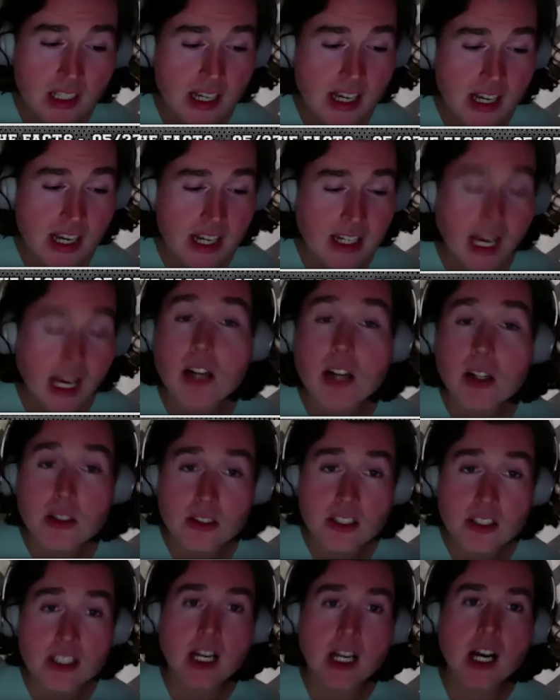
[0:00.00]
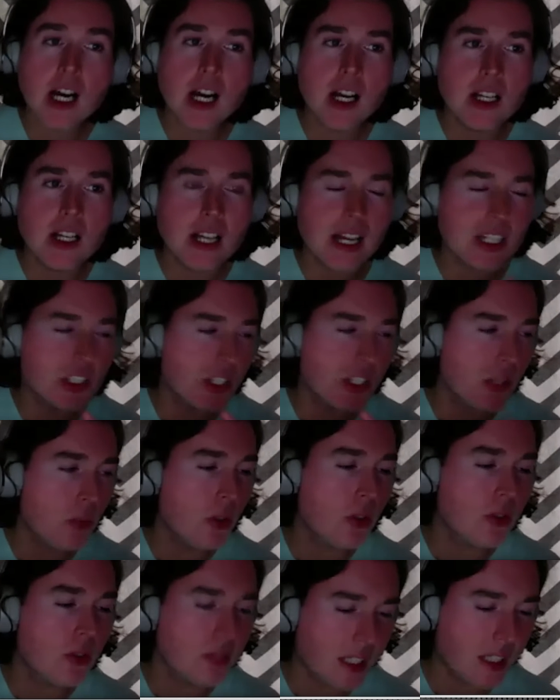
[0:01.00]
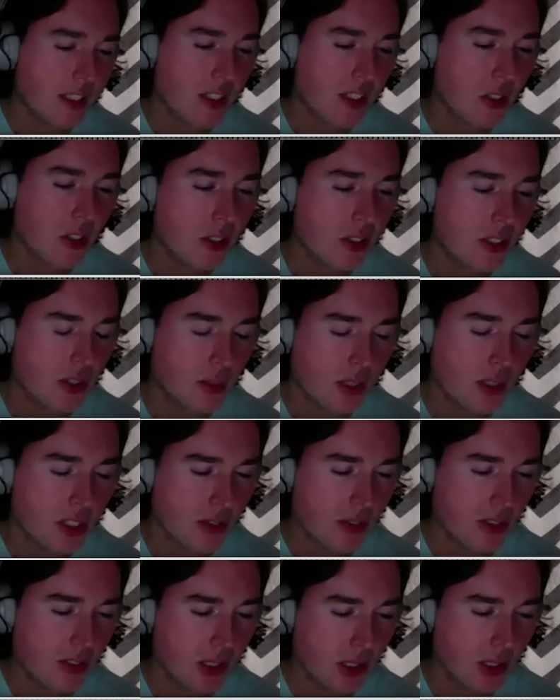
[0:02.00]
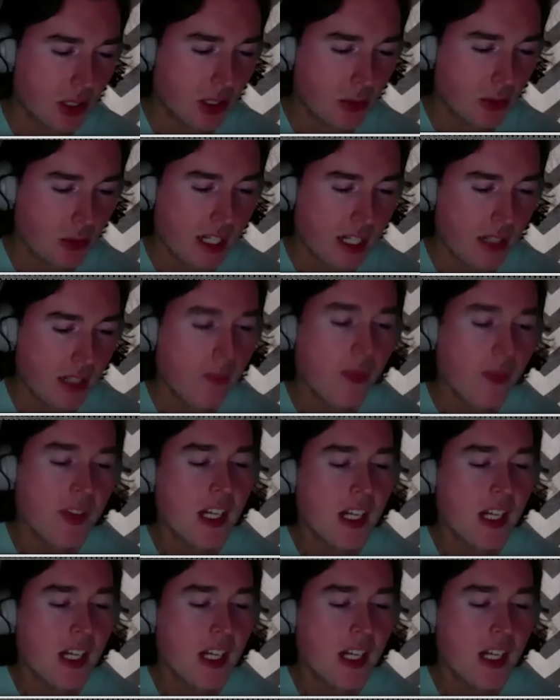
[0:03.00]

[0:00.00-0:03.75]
And I don't uh, actually, I will not to go on too much of a, a rant,